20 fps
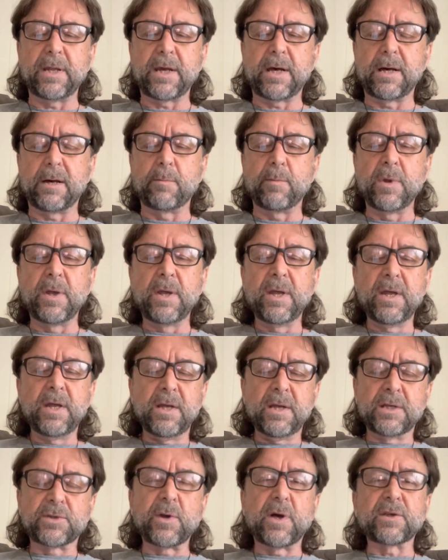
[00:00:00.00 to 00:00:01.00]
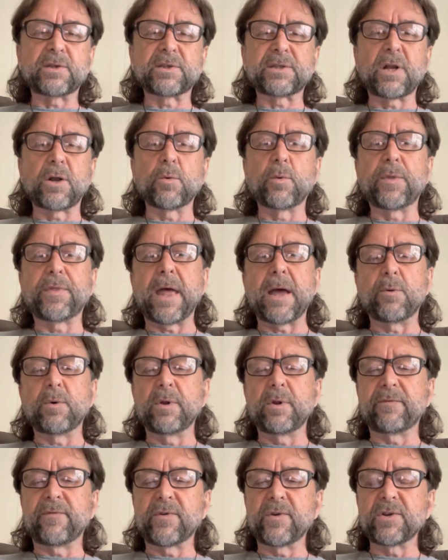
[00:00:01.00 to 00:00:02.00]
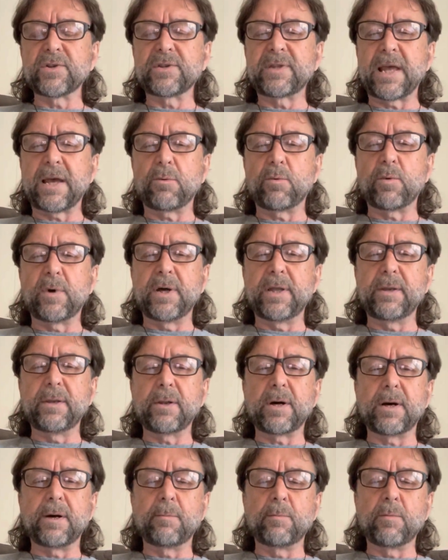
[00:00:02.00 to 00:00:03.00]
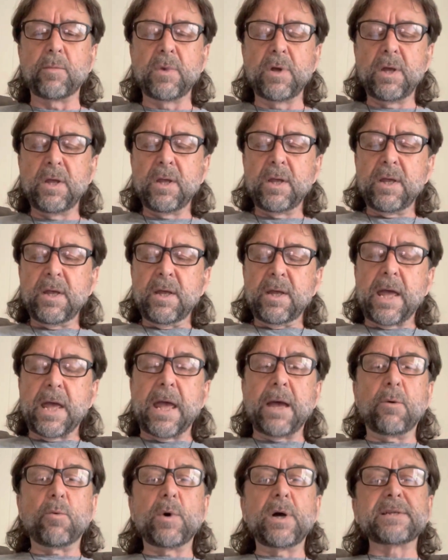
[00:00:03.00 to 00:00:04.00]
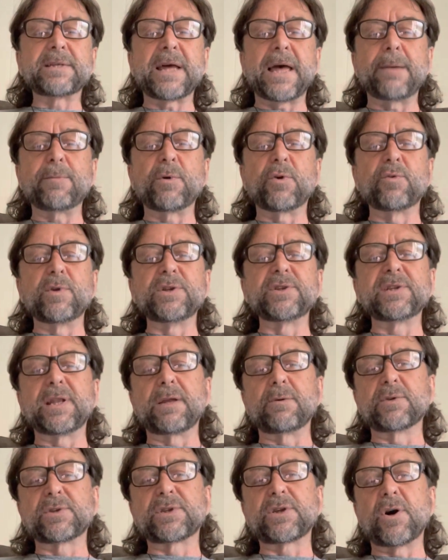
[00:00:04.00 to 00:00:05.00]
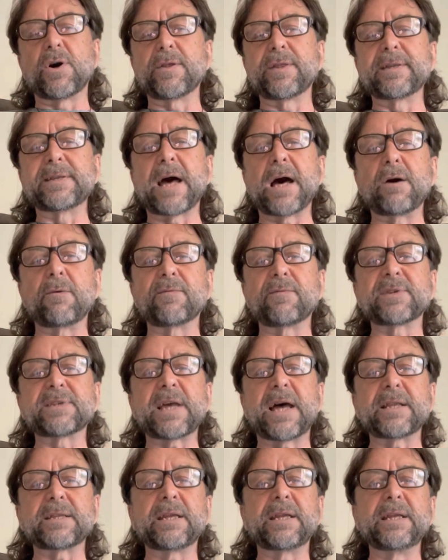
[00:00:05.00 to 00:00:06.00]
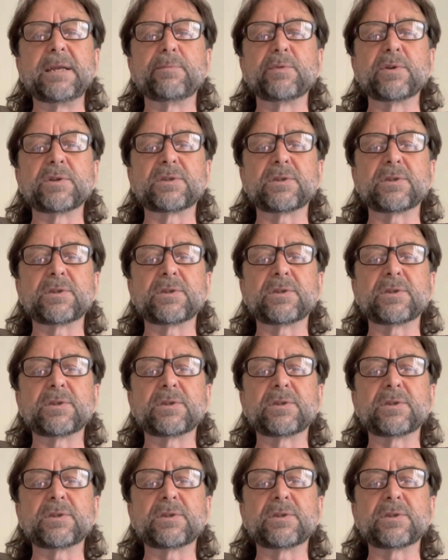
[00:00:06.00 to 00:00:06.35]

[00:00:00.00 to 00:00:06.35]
Um, so I'll start with that one first. That one, at one time, originally it was called the Dao Satahipas.